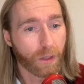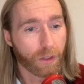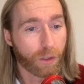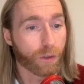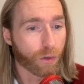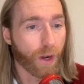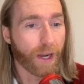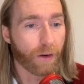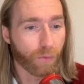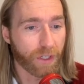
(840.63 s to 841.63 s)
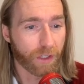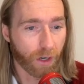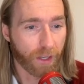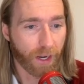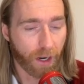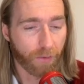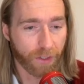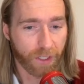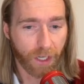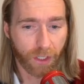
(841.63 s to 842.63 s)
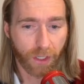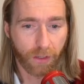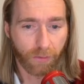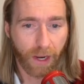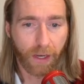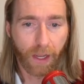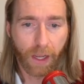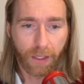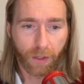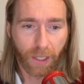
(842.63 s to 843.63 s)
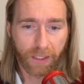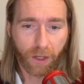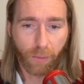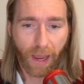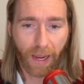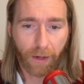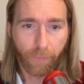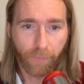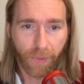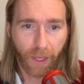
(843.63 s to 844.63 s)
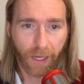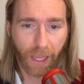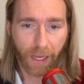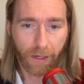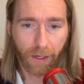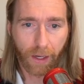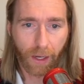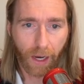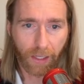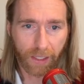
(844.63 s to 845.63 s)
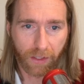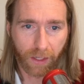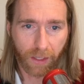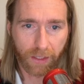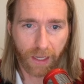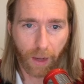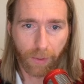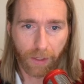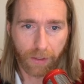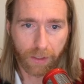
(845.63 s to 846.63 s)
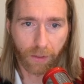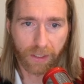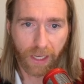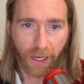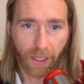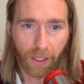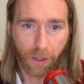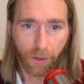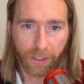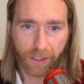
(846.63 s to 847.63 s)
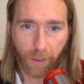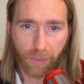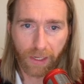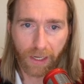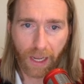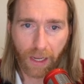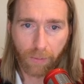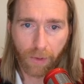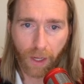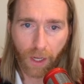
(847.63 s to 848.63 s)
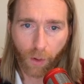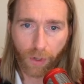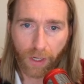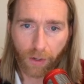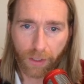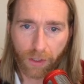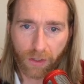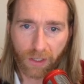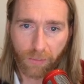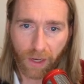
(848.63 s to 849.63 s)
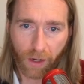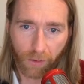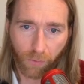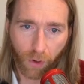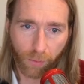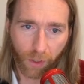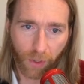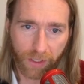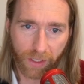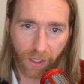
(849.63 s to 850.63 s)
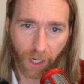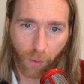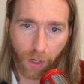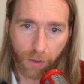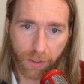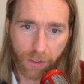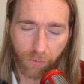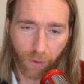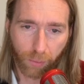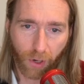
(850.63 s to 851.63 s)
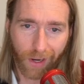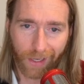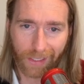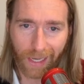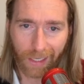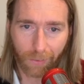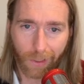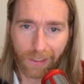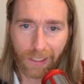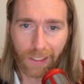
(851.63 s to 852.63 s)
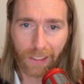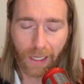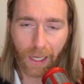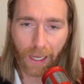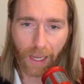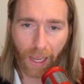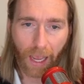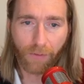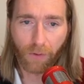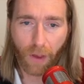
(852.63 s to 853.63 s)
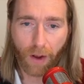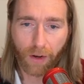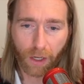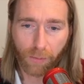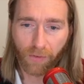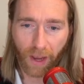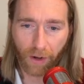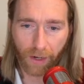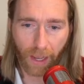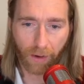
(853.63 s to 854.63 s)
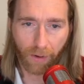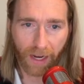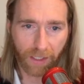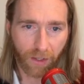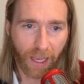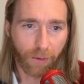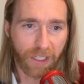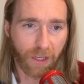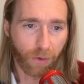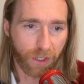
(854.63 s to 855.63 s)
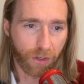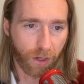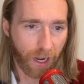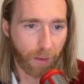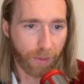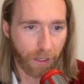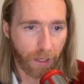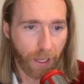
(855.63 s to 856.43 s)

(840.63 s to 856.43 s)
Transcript: to try to restart that conversation, right? So let's go back again and let's look at this copy. So it's saying, hello, it's company name. We noticed you submitted our form requesting a quote for product XYZ. Have you found a new provider yet, right? So that was the original copy.